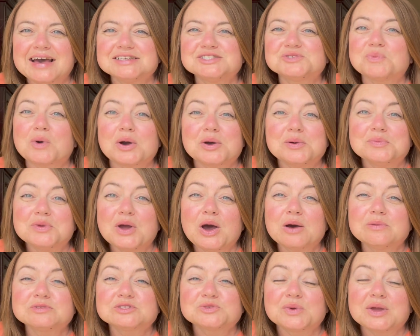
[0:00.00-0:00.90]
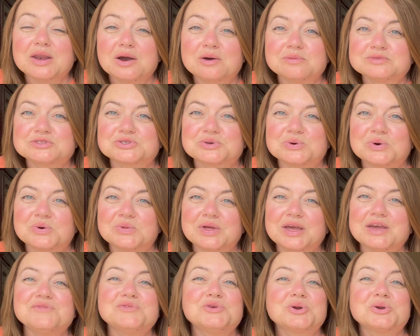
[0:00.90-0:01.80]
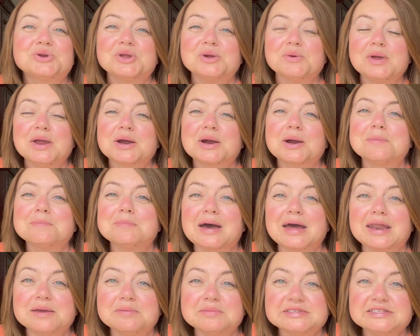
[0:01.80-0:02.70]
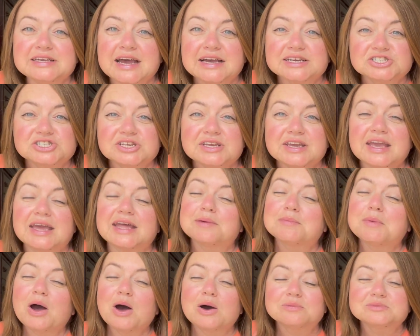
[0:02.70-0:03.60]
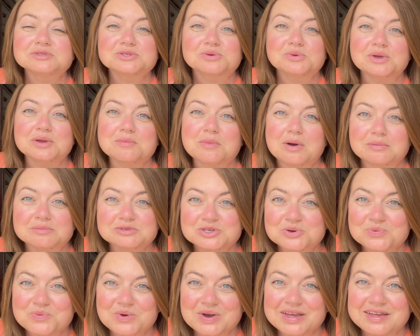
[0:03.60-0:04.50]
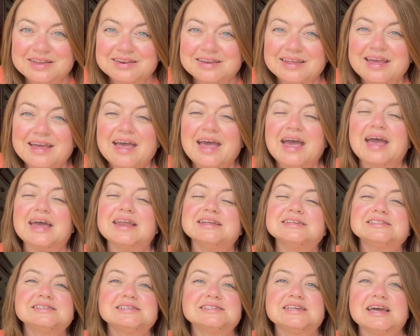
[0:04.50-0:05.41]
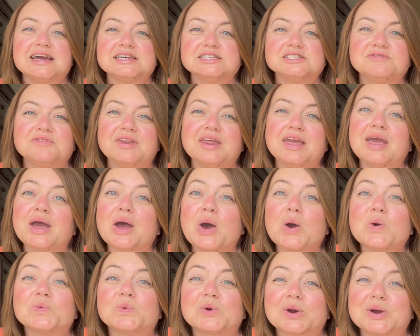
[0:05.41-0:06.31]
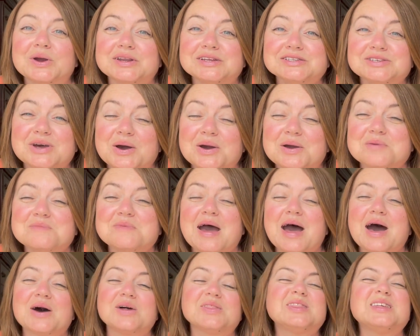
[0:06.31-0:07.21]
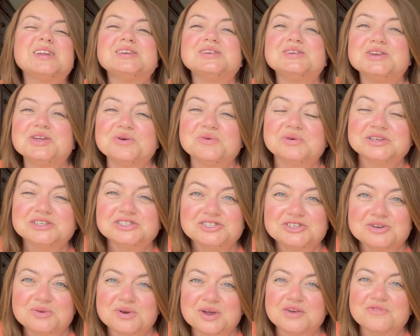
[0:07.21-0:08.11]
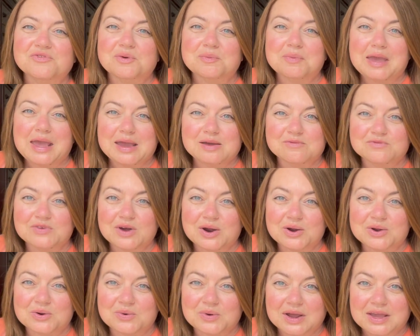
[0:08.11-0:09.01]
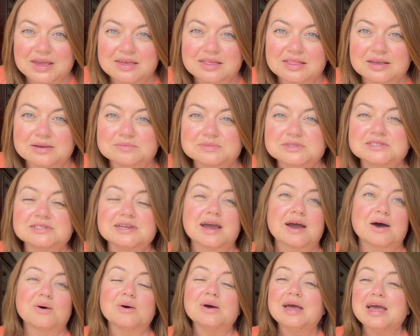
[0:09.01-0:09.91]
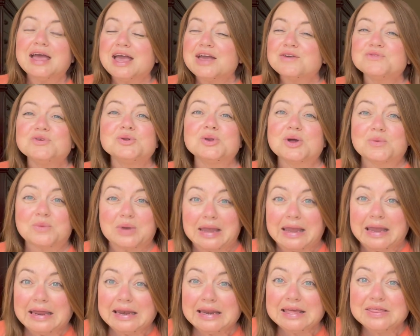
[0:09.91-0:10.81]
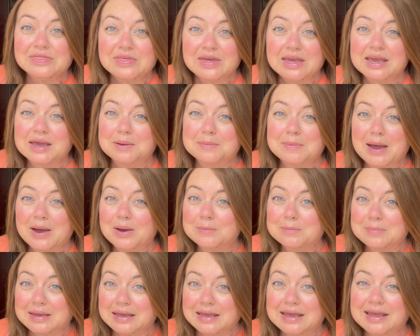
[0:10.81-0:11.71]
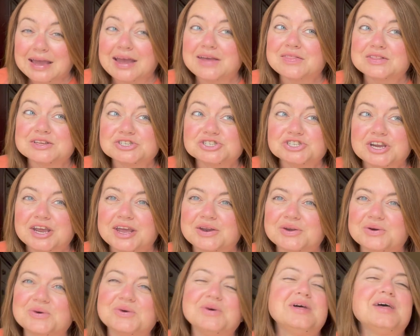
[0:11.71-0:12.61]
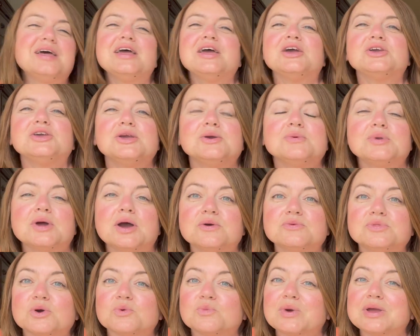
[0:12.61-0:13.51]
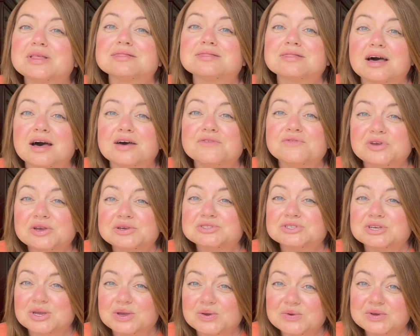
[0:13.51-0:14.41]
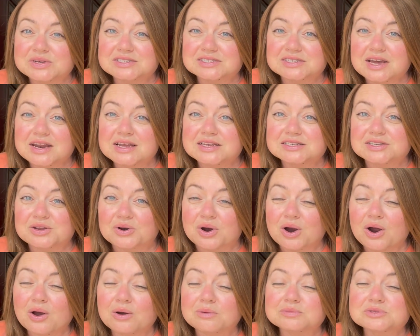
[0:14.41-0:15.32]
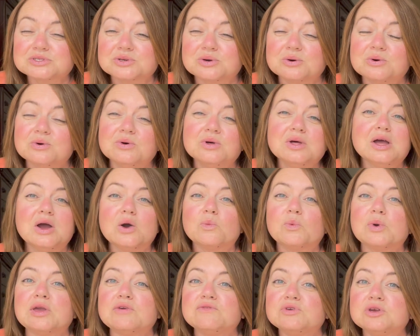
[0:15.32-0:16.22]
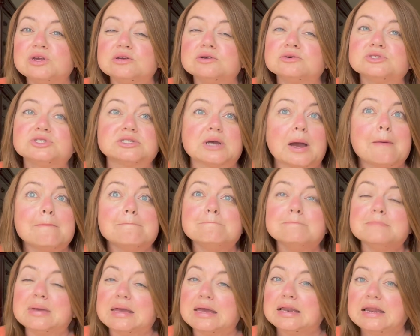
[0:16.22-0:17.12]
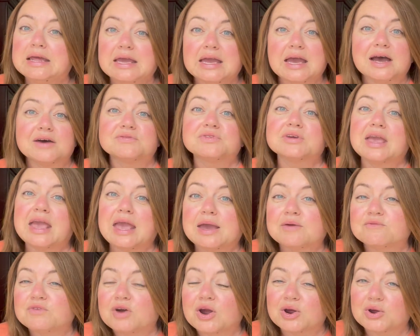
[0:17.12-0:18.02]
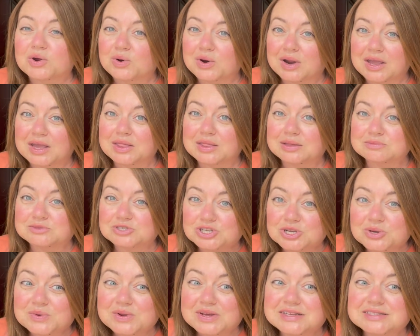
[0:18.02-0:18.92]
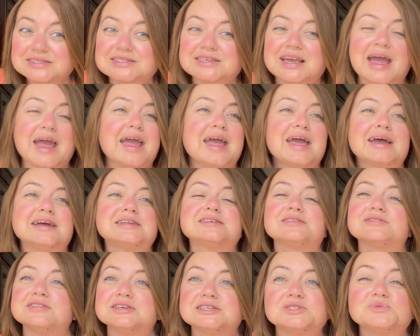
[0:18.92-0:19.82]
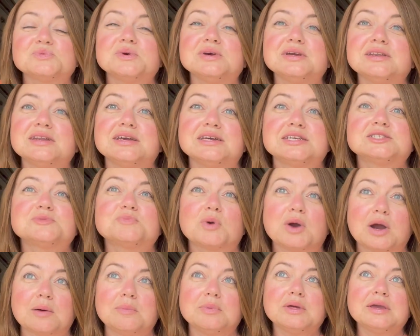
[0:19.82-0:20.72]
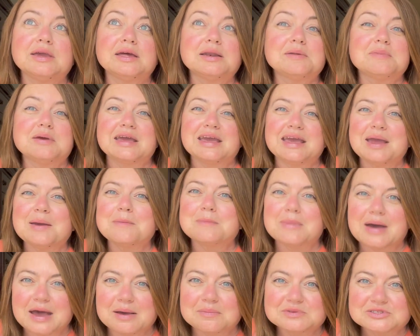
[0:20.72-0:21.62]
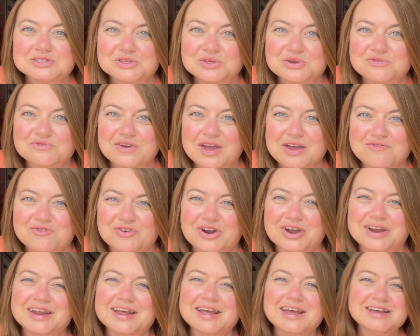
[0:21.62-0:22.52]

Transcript: Welcome to Home Sweet Homeschool. If you're new here, my name is Ashley and I'm a homeschooling mom to one. And in today's video, we're going to talk about the newest unit from Campfire Curriculums. Now, if you know anything about me and this channel, you know that we love using unit studies in our homeschool. We've used many of the Campfire Curriculums units and this one is probably going to be my absolute favorite.